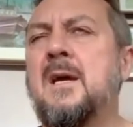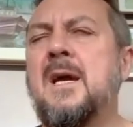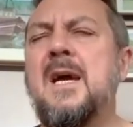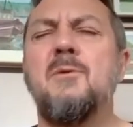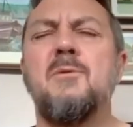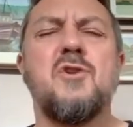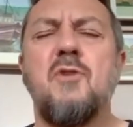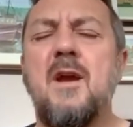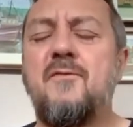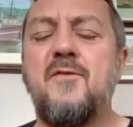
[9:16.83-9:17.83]
And it was
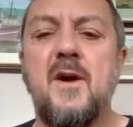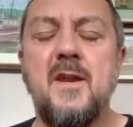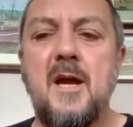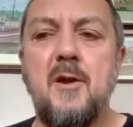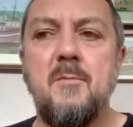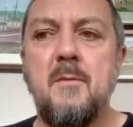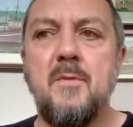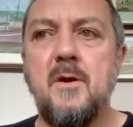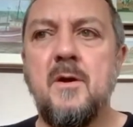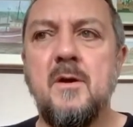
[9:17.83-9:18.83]
great fun. I
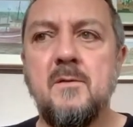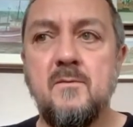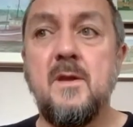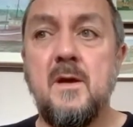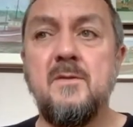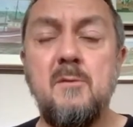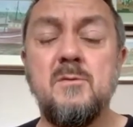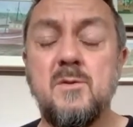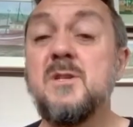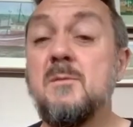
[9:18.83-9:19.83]
remember, and these
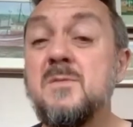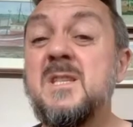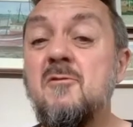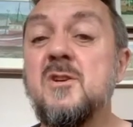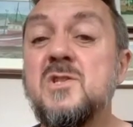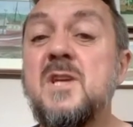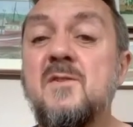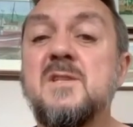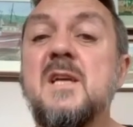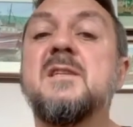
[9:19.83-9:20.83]
were some serious
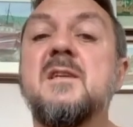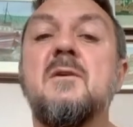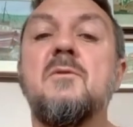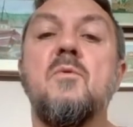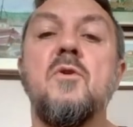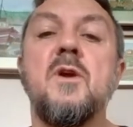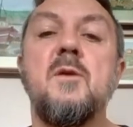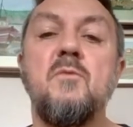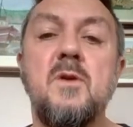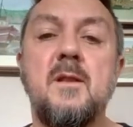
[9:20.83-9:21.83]
chefs actually that we're
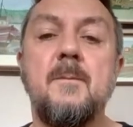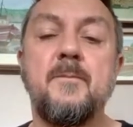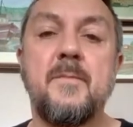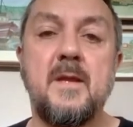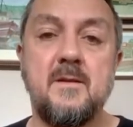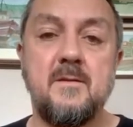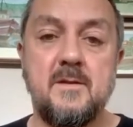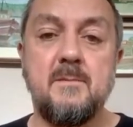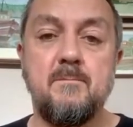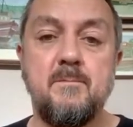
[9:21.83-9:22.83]
working with
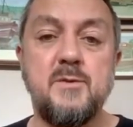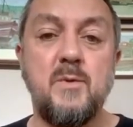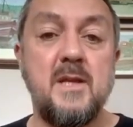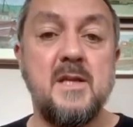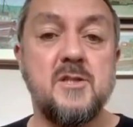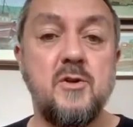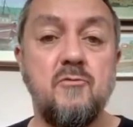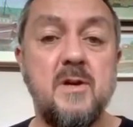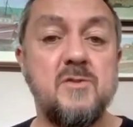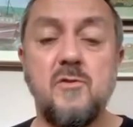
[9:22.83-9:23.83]
between these 2
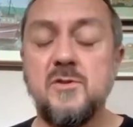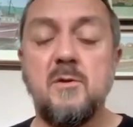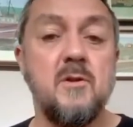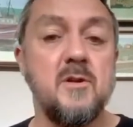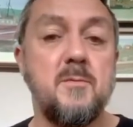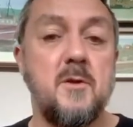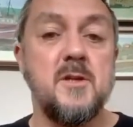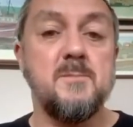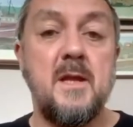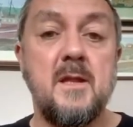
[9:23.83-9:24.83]
restaurants. They were looked upon
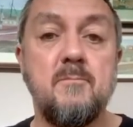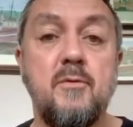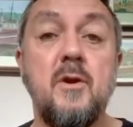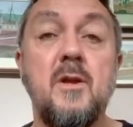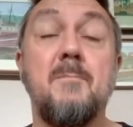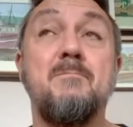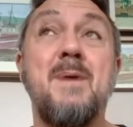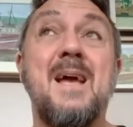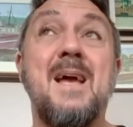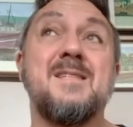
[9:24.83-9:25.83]
as being probably the
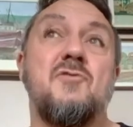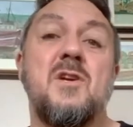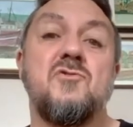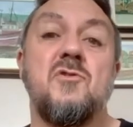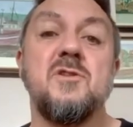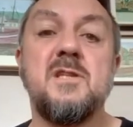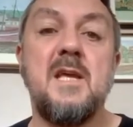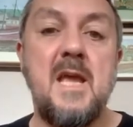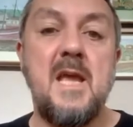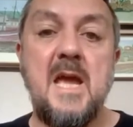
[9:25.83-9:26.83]
best restaurants
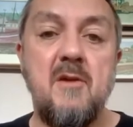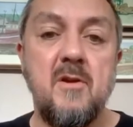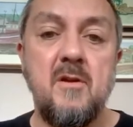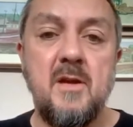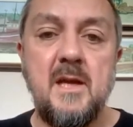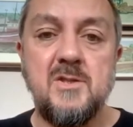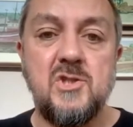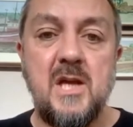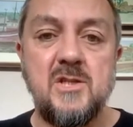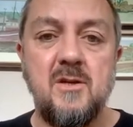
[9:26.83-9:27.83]
in the area in
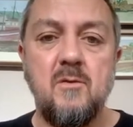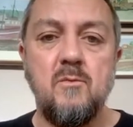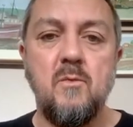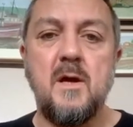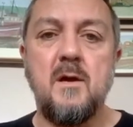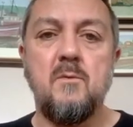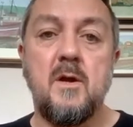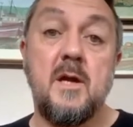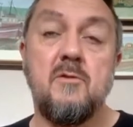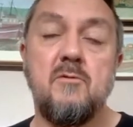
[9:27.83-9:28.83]
Cheshire, where
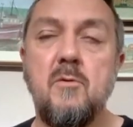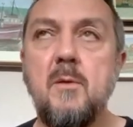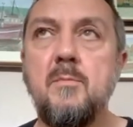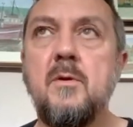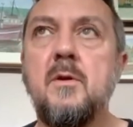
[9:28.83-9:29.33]
I grew up.